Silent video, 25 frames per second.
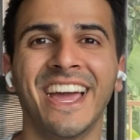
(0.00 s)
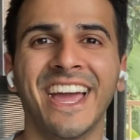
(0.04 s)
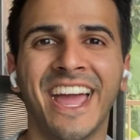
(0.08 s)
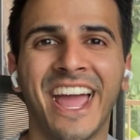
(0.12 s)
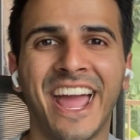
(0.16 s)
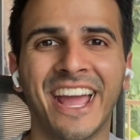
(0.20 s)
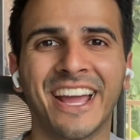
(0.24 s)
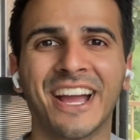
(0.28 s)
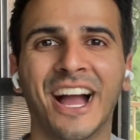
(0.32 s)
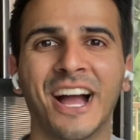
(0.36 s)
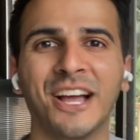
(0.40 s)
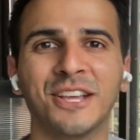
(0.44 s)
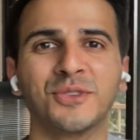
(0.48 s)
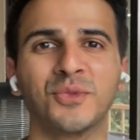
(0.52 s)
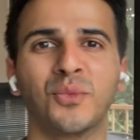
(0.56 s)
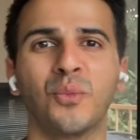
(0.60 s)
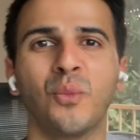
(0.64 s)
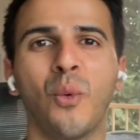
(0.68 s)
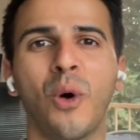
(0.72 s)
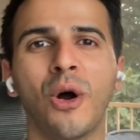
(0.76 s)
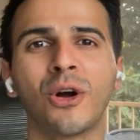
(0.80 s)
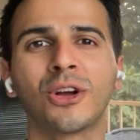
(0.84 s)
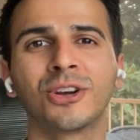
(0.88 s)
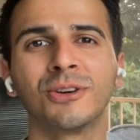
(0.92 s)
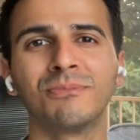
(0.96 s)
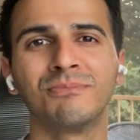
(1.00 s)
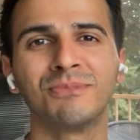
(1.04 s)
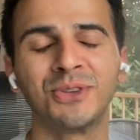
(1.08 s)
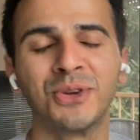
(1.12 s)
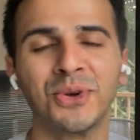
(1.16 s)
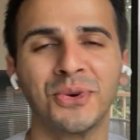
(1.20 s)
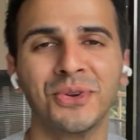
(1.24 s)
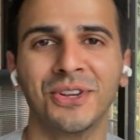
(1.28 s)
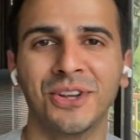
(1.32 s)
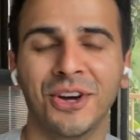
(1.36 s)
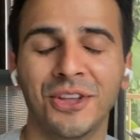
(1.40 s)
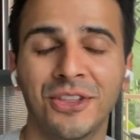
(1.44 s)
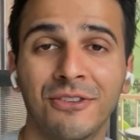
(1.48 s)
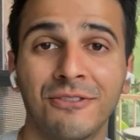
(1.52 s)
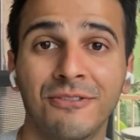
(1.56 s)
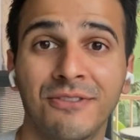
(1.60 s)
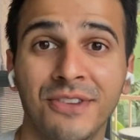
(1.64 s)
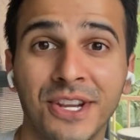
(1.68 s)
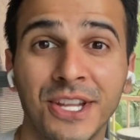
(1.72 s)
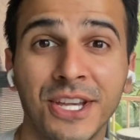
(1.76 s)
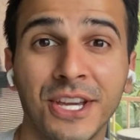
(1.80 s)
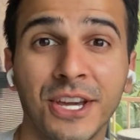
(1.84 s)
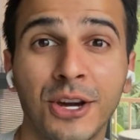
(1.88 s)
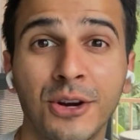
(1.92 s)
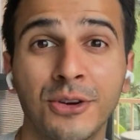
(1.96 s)
Hey guys, welcome to another
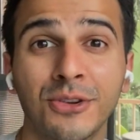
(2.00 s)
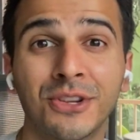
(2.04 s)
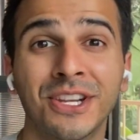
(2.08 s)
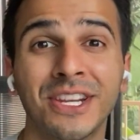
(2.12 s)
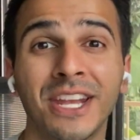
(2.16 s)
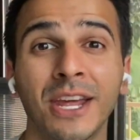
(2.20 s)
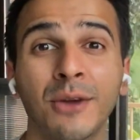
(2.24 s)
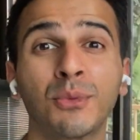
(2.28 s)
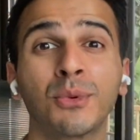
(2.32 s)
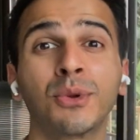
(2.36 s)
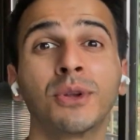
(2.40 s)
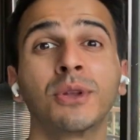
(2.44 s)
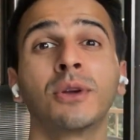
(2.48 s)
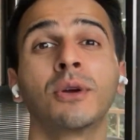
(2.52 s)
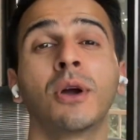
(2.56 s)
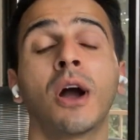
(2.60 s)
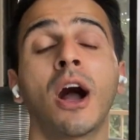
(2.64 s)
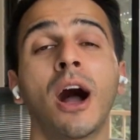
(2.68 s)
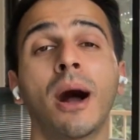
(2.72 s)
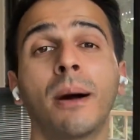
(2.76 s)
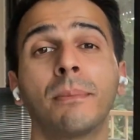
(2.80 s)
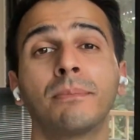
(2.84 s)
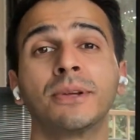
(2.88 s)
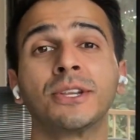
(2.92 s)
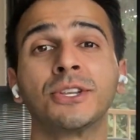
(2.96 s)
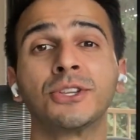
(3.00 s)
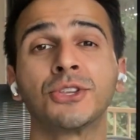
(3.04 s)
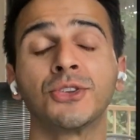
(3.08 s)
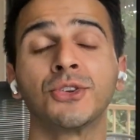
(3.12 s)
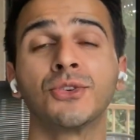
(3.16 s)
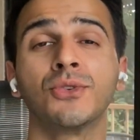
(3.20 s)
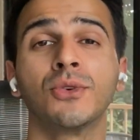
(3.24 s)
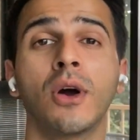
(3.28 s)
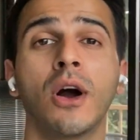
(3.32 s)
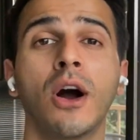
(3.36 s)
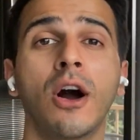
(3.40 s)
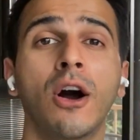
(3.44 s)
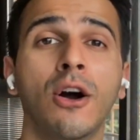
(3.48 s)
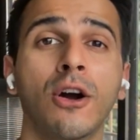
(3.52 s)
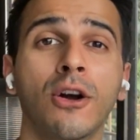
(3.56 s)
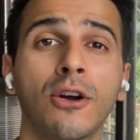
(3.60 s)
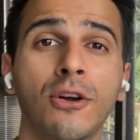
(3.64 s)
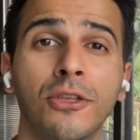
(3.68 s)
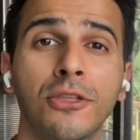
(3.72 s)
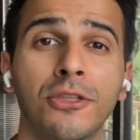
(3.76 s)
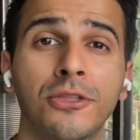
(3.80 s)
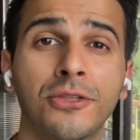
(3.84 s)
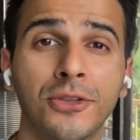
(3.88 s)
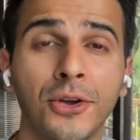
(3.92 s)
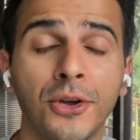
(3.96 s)
video. Today we're going to be hopping to
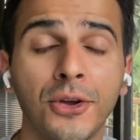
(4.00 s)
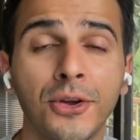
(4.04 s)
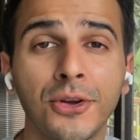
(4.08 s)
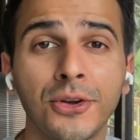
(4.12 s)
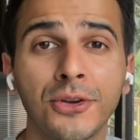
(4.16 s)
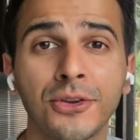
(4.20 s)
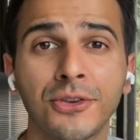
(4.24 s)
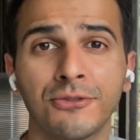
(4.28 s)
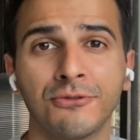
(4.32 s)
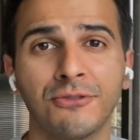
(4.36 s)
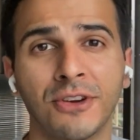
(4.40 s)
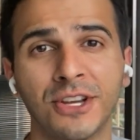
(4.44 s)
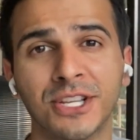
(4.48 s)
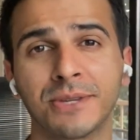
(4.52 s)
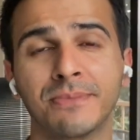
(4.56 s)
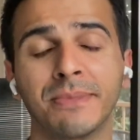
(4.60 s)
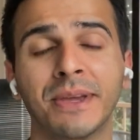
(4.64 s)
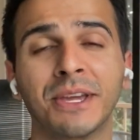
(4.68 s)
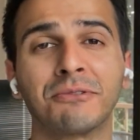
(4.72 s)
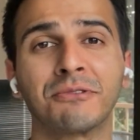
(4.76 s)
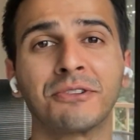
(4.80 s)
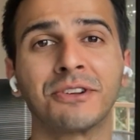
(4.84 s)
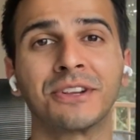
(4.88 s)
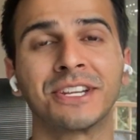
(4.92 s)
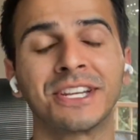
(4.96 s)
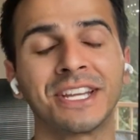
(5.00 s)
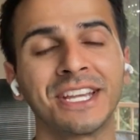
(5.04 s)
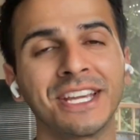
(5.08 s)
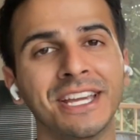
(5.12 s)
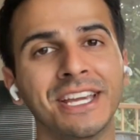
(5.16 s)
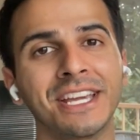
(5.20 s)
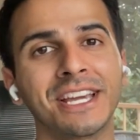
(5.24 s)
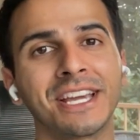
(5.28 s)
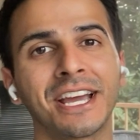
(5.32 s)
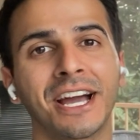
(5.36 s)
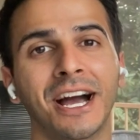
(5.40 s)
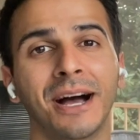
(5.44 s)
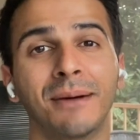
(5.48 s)
our third resume critique.